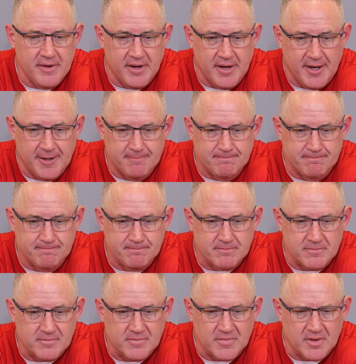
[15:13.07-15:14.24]
And
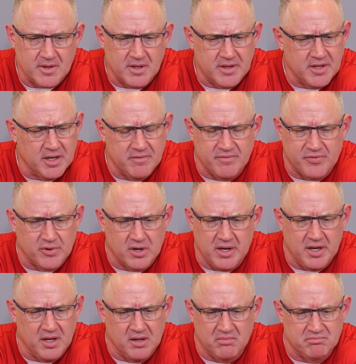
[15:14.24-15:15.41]
then for
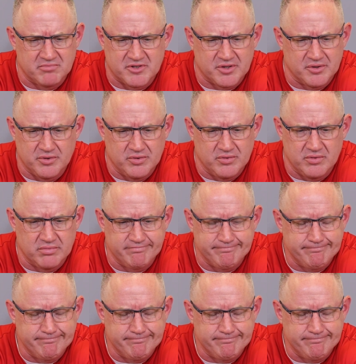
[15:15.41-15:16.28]
him to